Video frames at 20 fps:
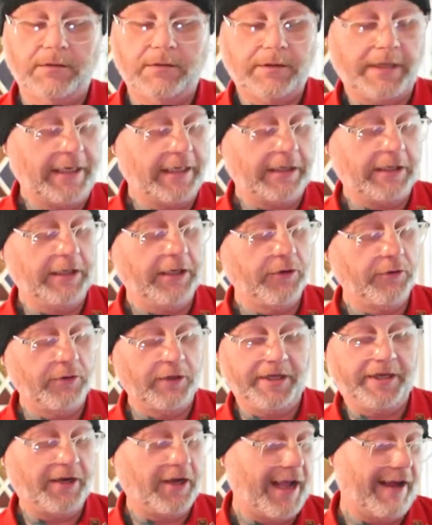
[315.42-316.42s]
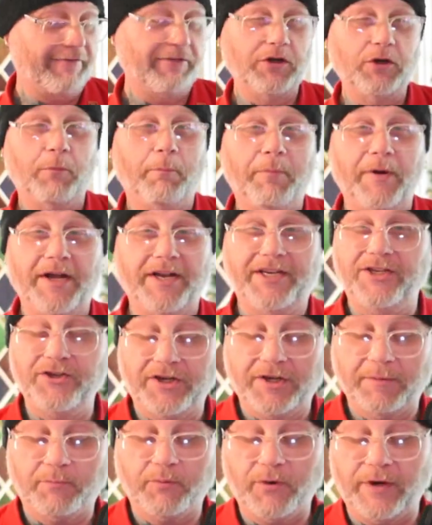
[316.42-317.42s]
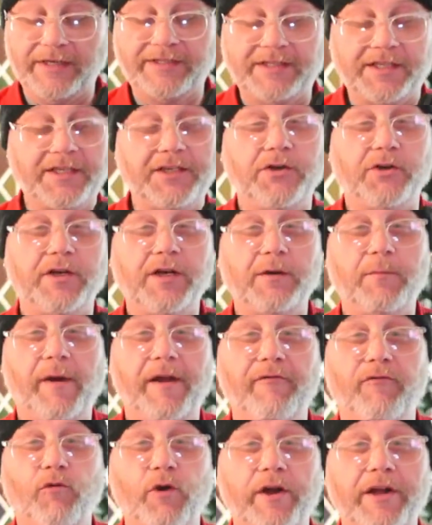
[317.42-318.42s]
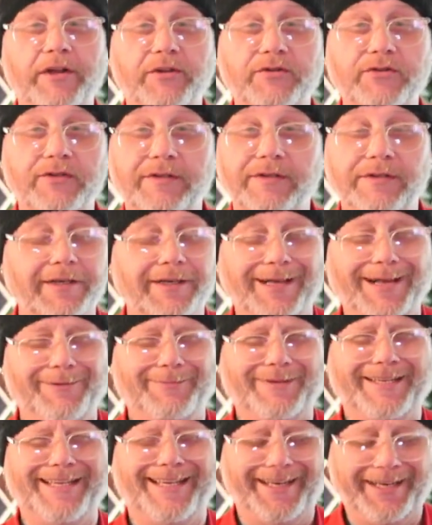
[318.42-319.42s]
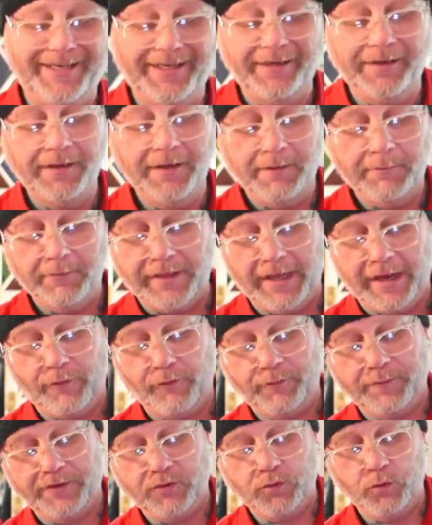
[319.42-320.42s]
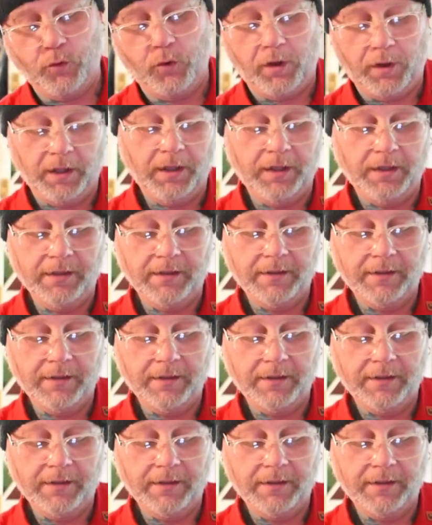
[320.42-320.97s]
Like literally, it'll have a little button. You could press it and you'll hear my voice. I'm kidding. That would be cool.